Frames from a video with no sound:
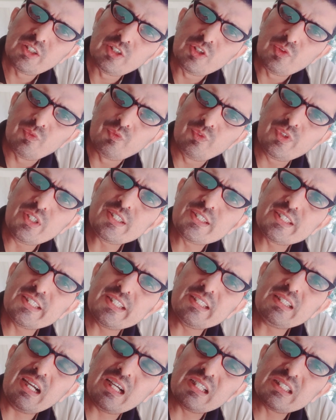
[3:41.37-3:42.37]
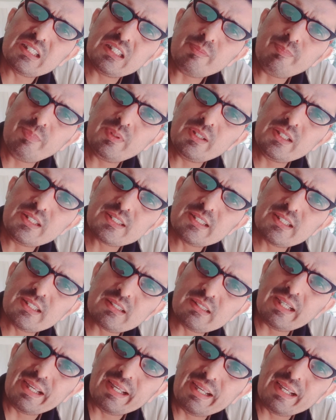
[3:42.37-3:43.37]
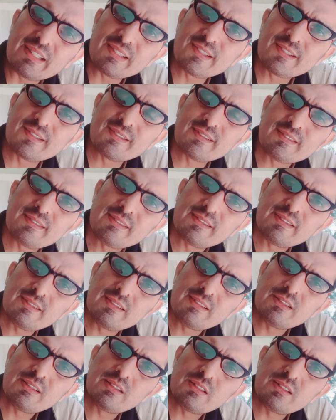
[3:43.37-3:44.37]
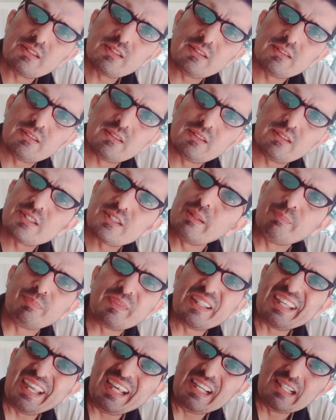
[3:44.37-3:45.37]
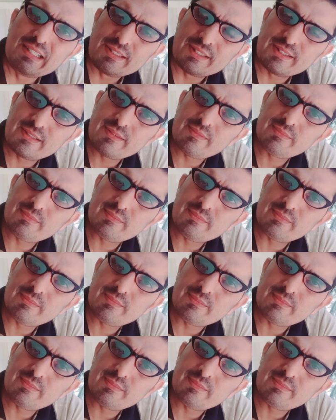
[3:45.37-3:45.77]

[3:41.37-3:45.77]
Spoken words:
We see the other person as something else,